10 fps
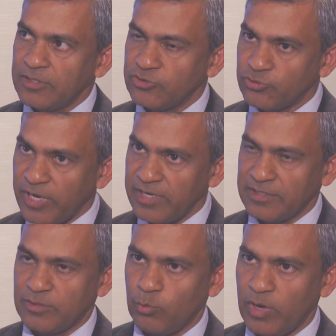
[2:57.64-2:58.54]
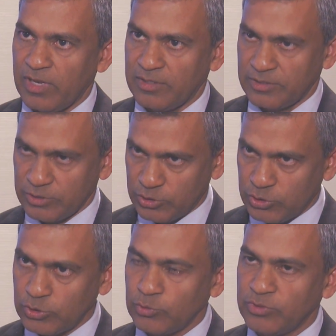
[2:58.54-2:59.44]
trained well
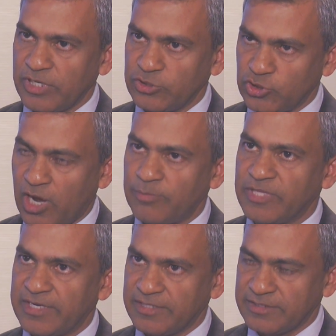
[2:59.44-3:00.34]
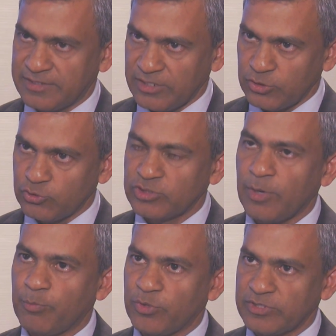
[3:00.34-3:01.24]
to do their job, that is, to
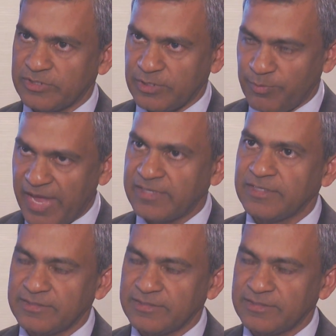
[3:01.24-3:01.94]
suppress the bad T